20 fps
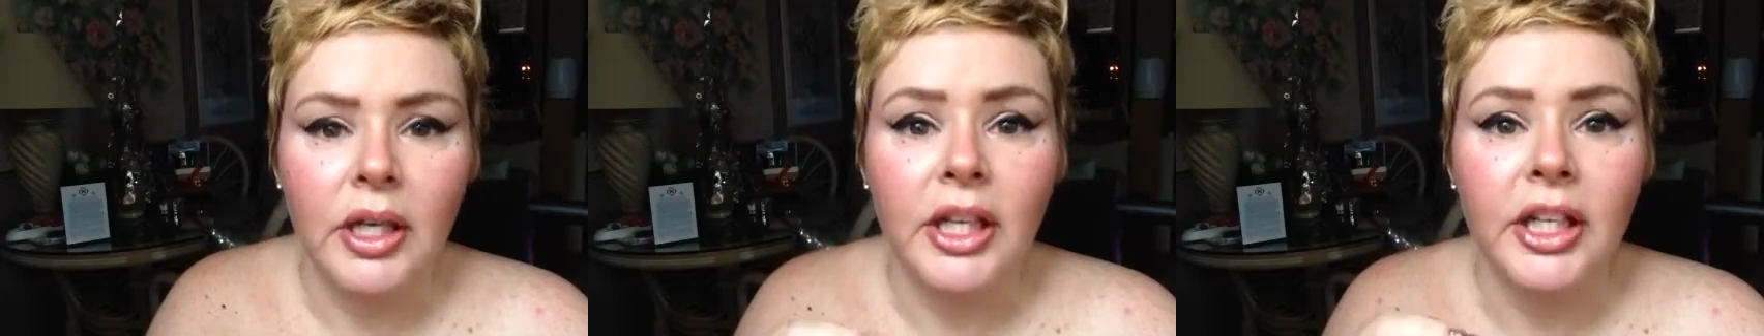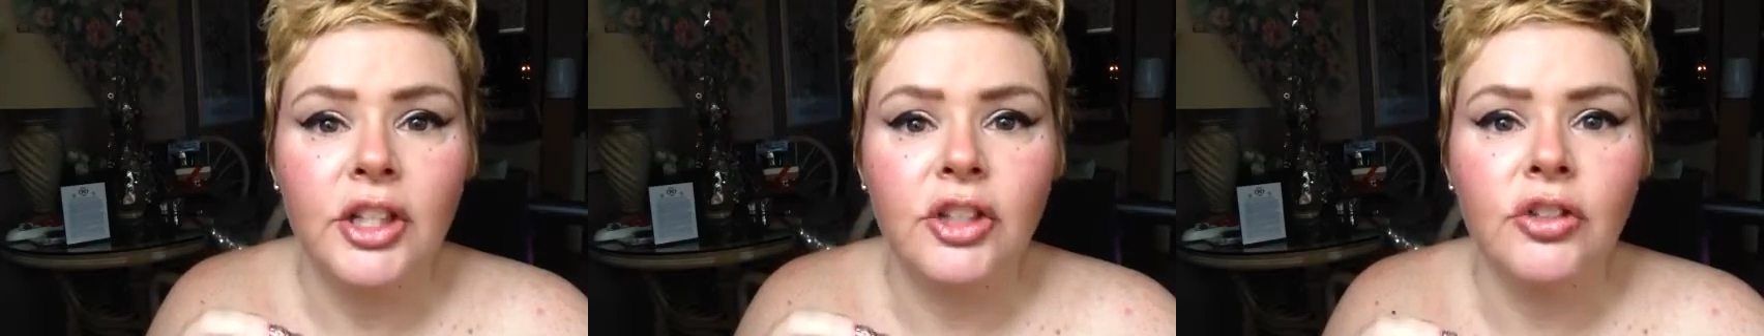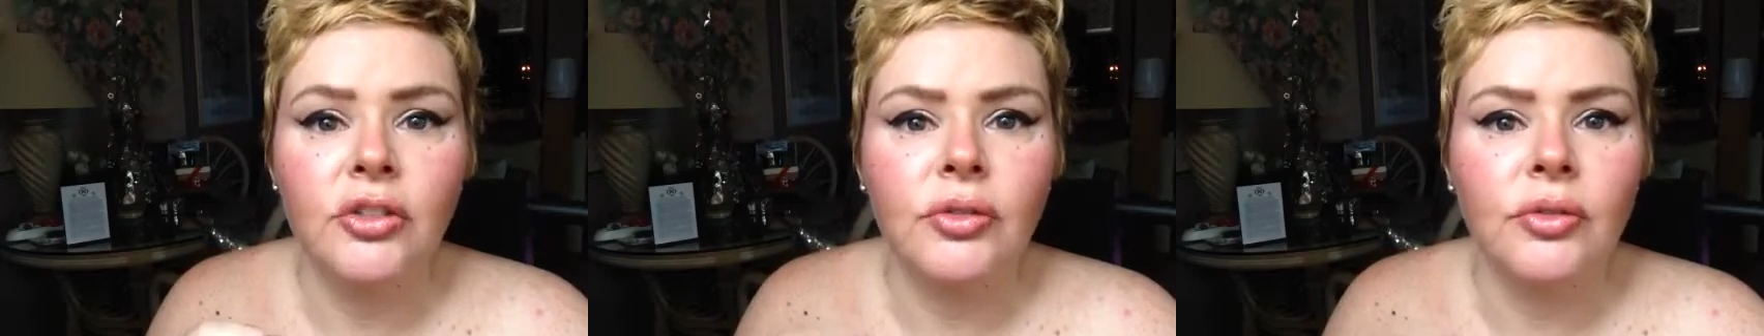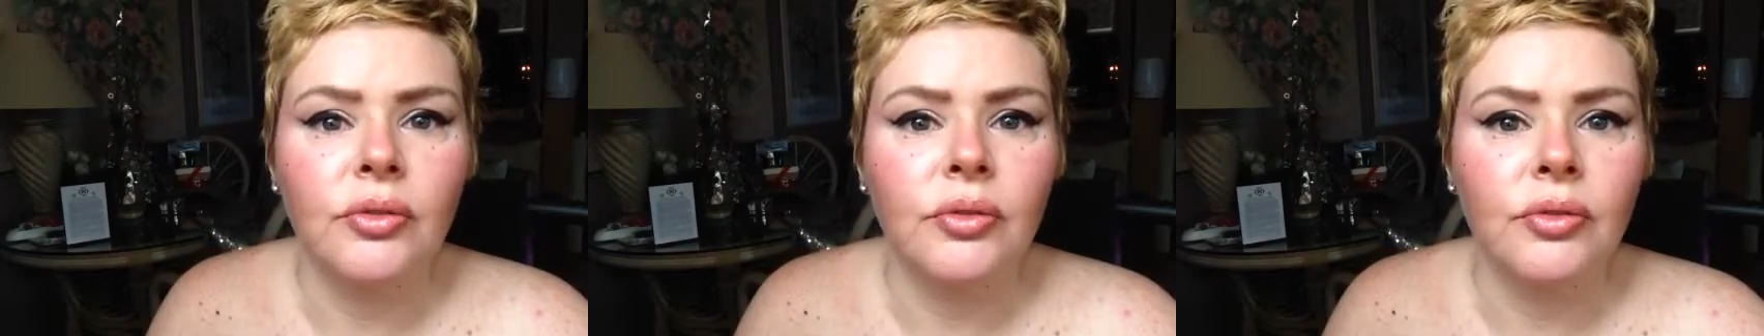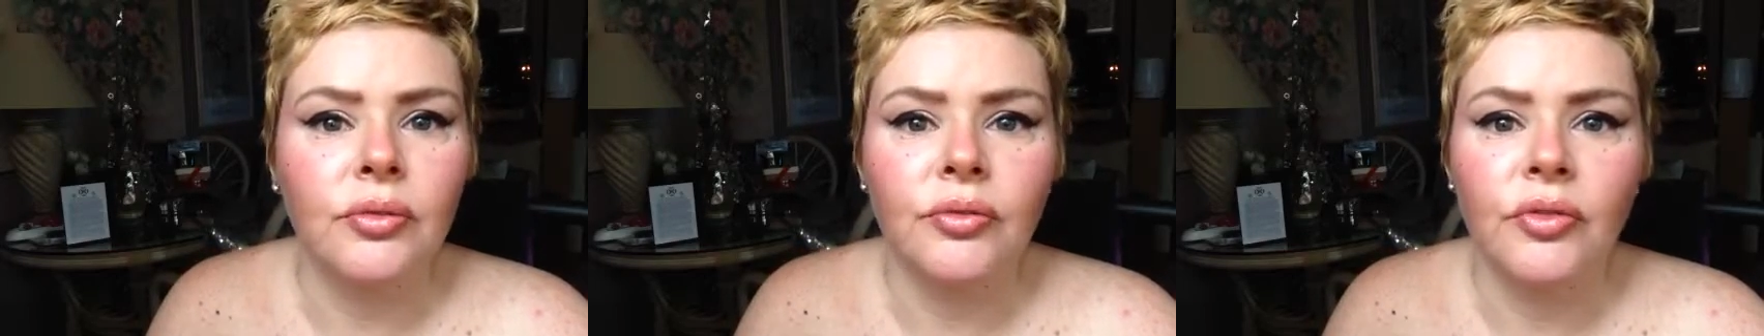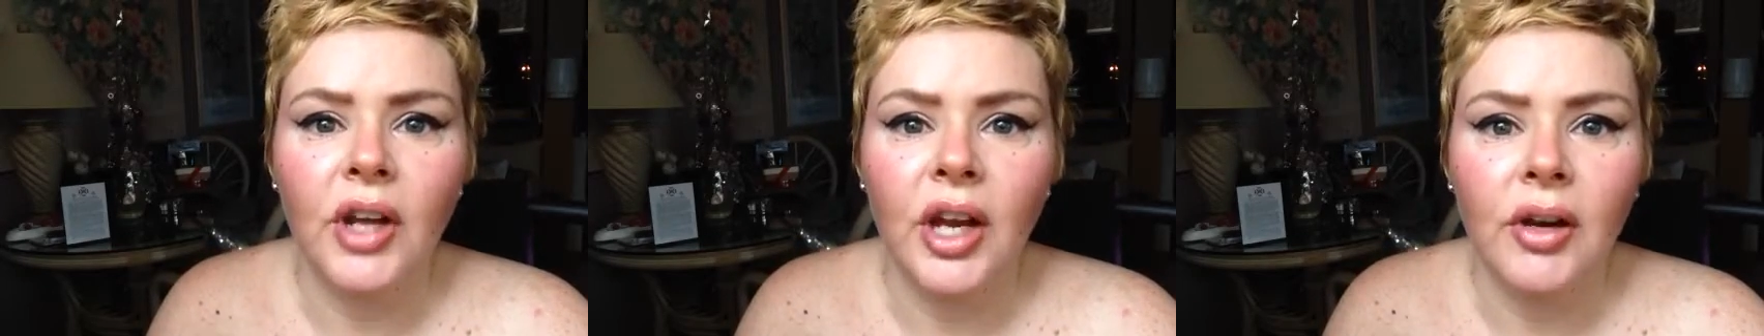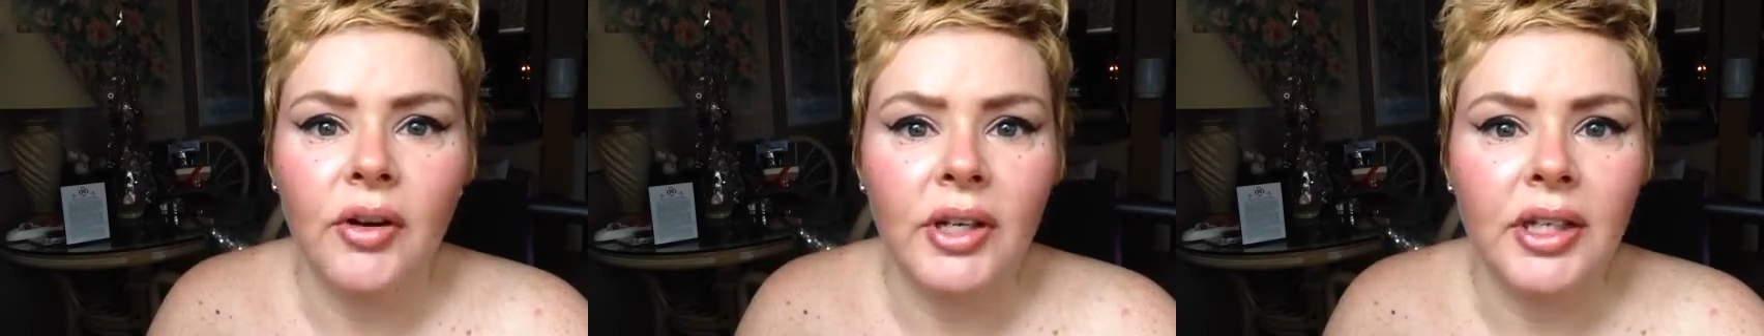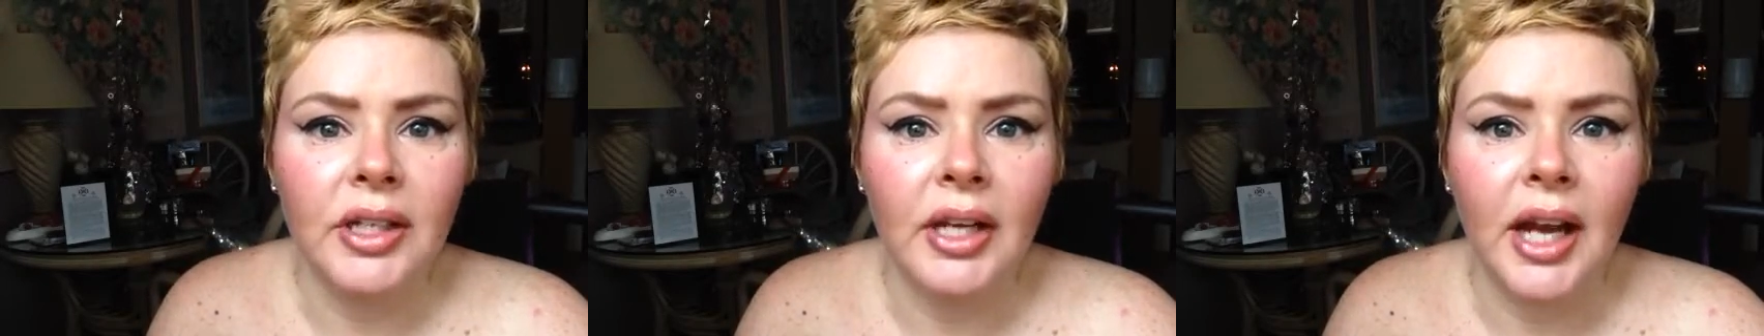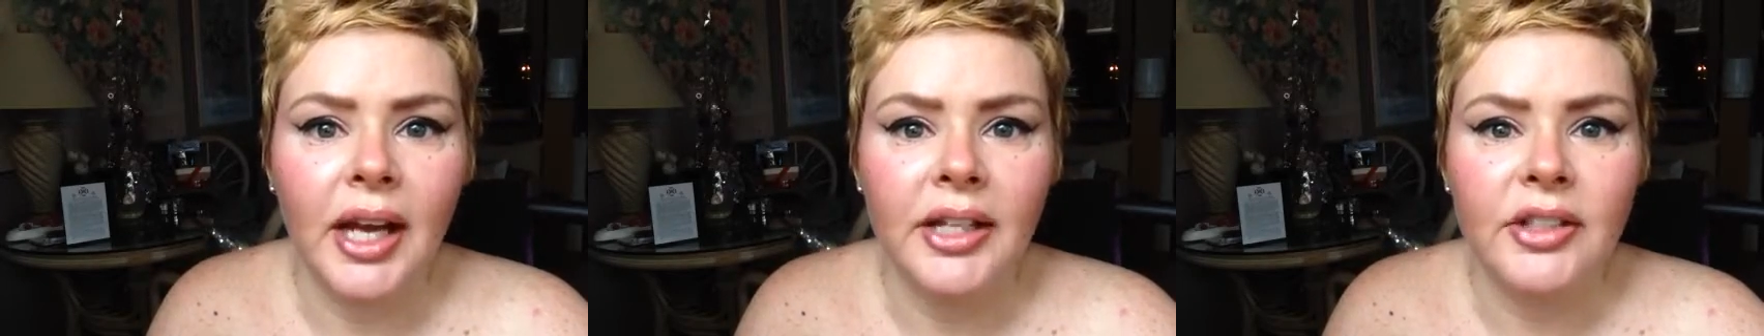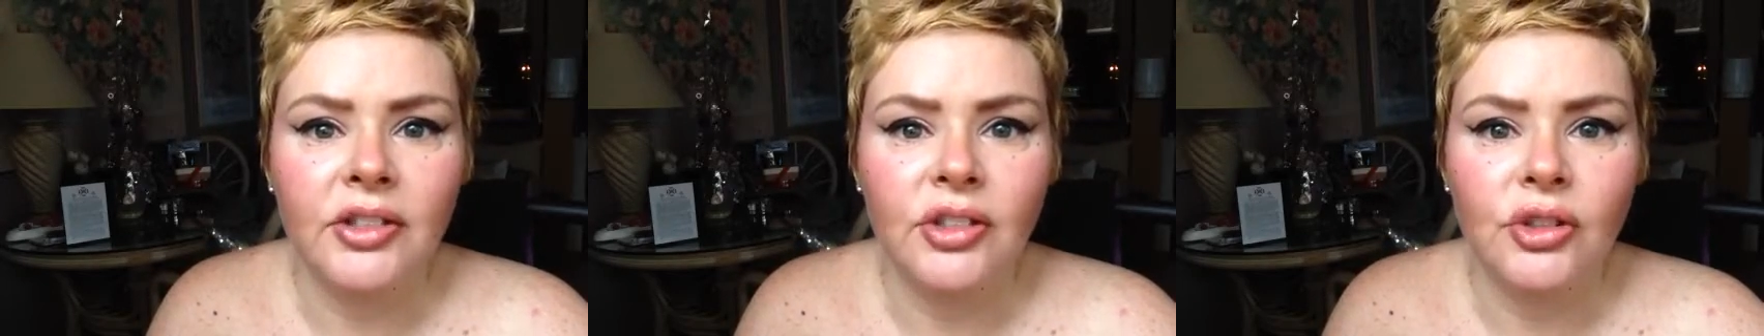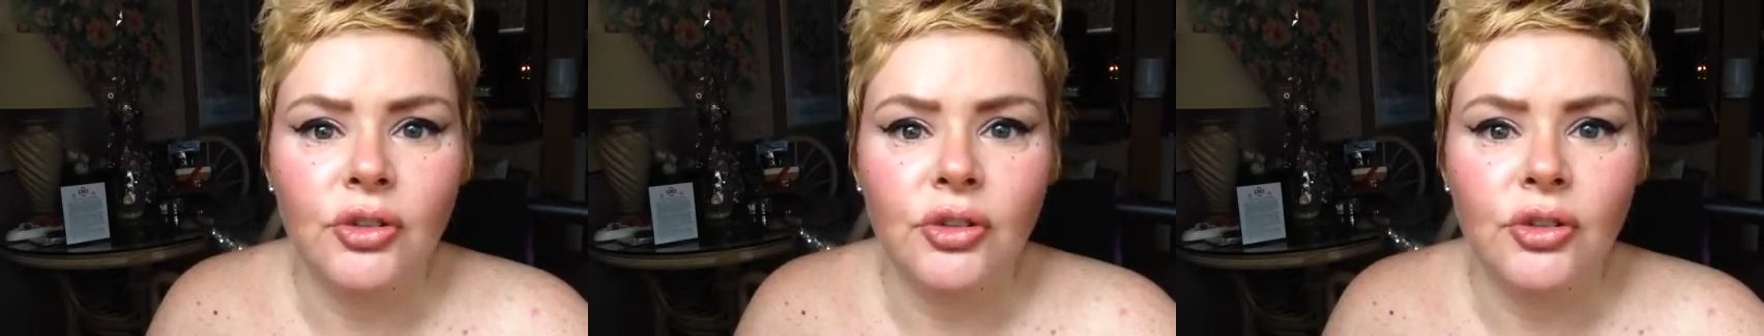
It's very nice